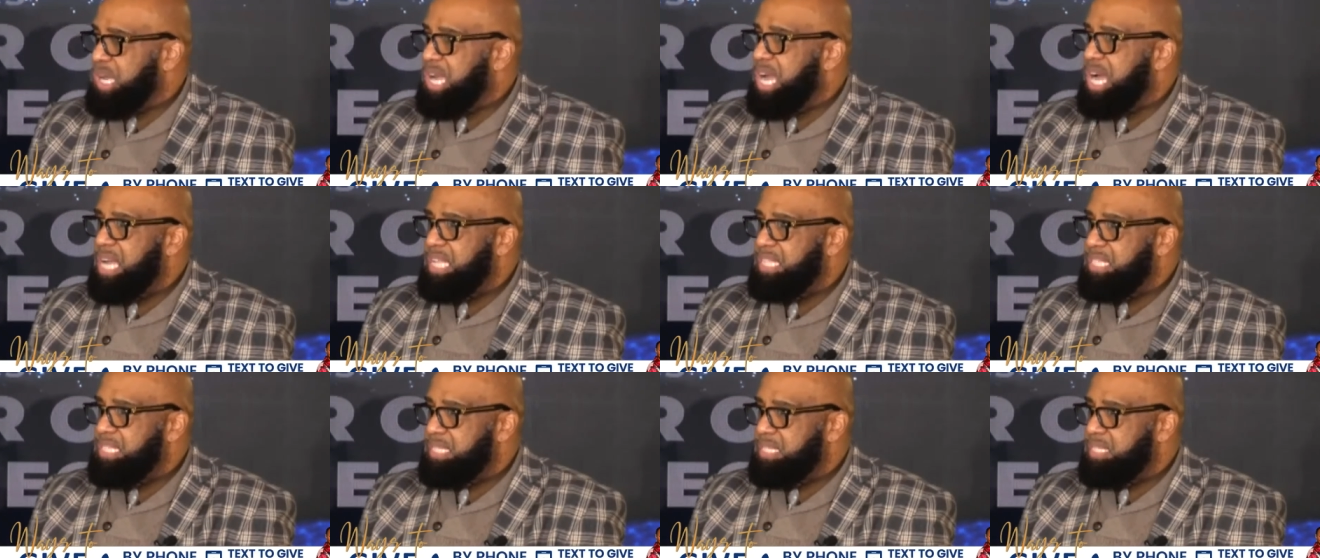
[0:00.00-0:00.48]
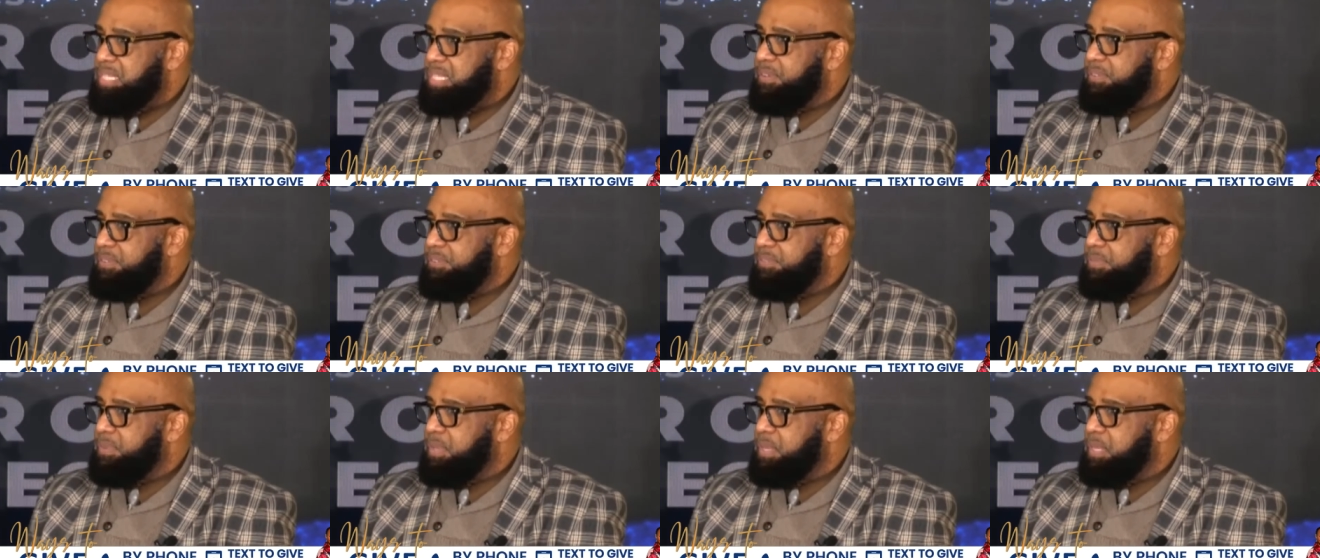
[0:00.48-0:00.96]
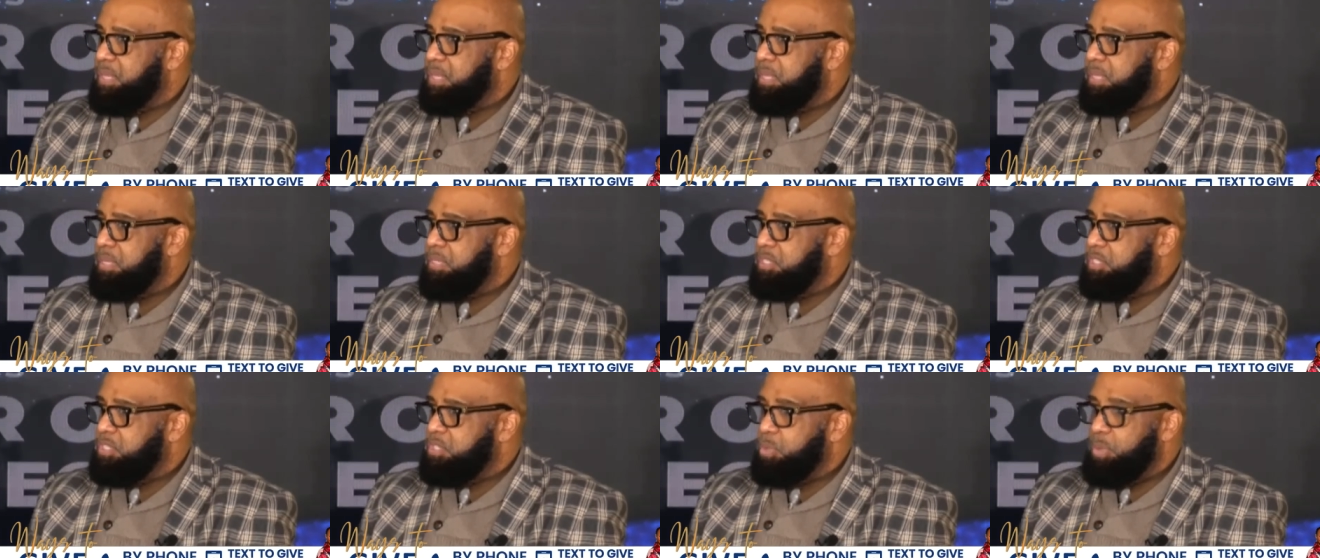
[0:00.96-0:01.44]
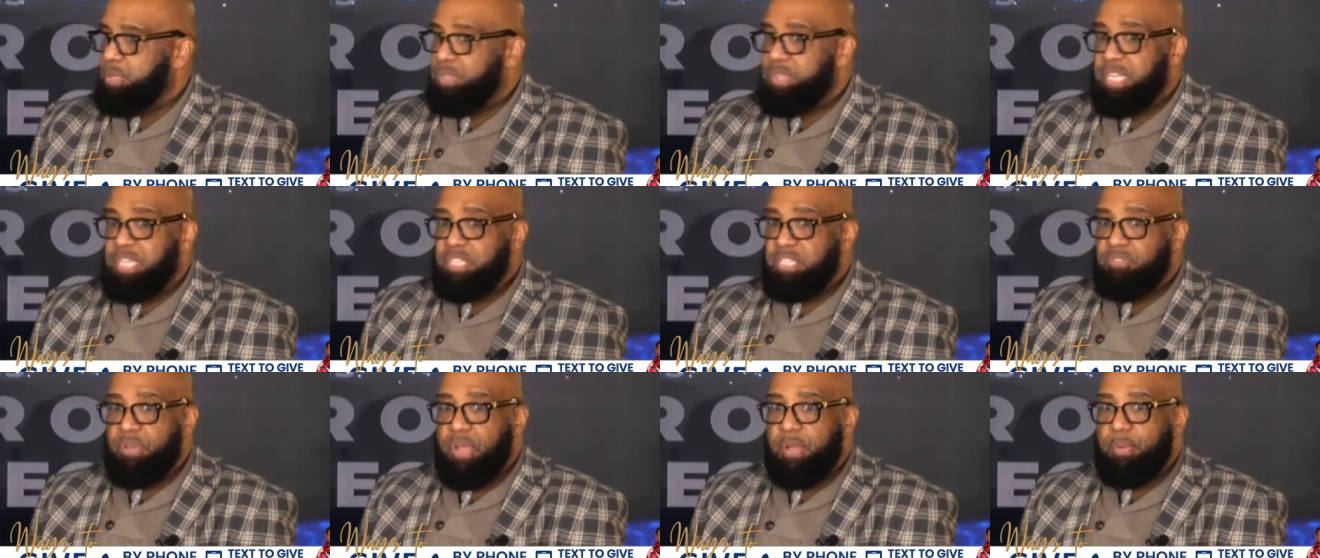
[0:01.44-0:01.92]
You more conscious of doing
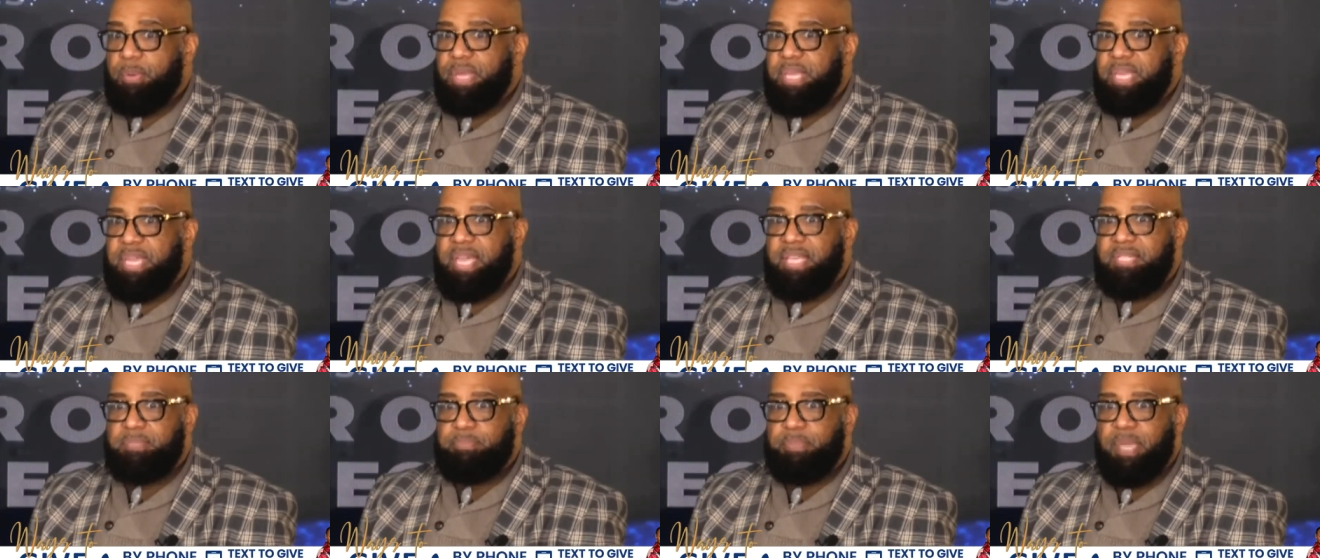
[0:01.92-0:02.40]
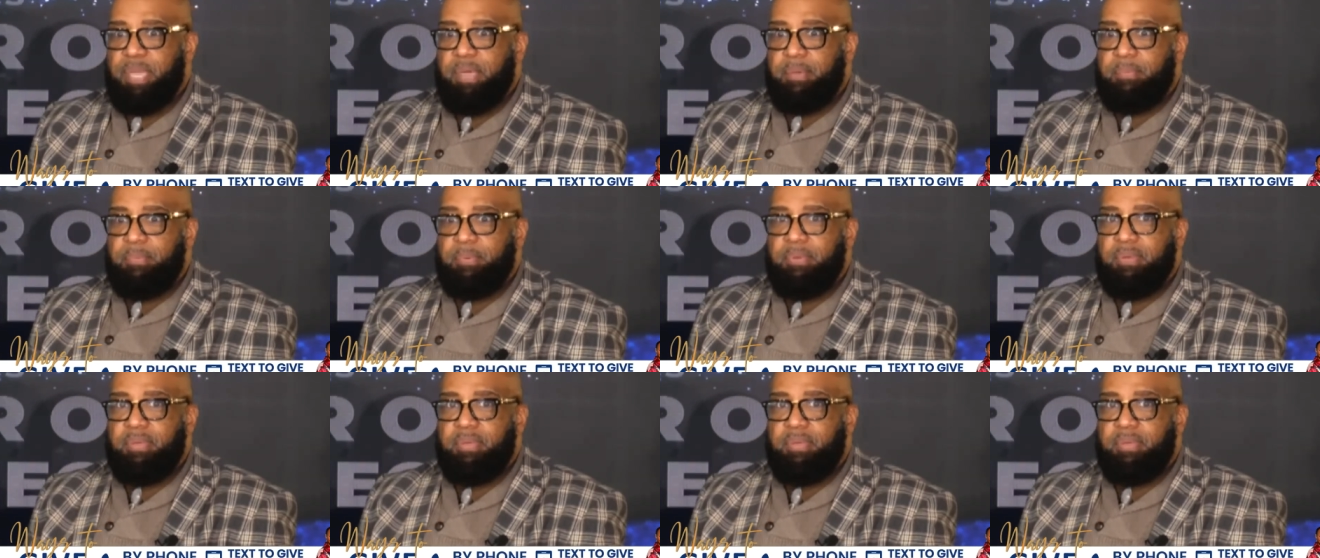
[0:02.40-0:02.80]
things the right way. Yes, ma'am.